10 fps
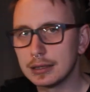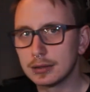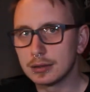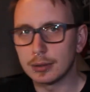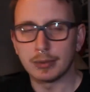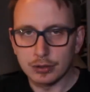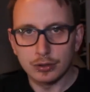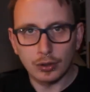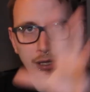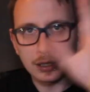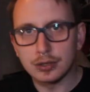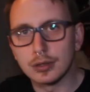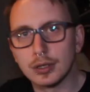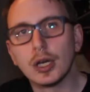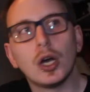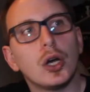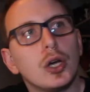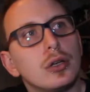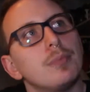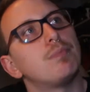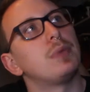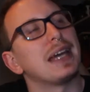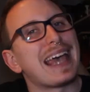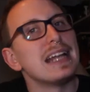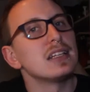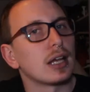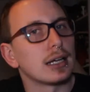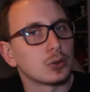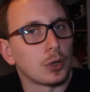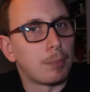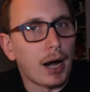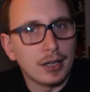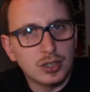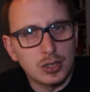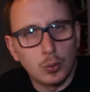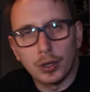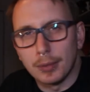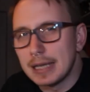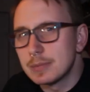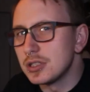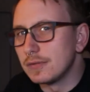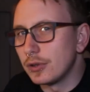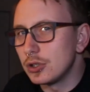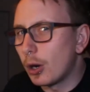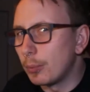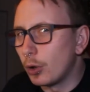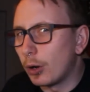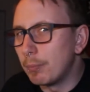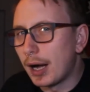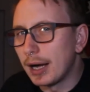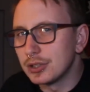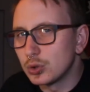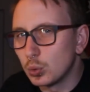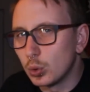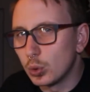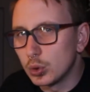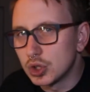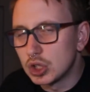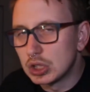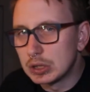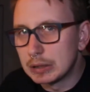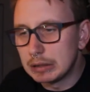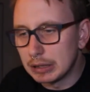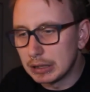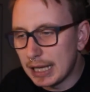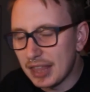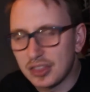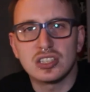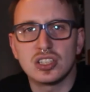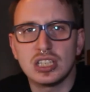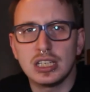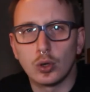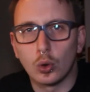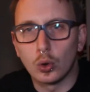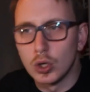I mean, surely they should be against that sort of bias because you want the best person for the job, not bias towards, ethnicity or,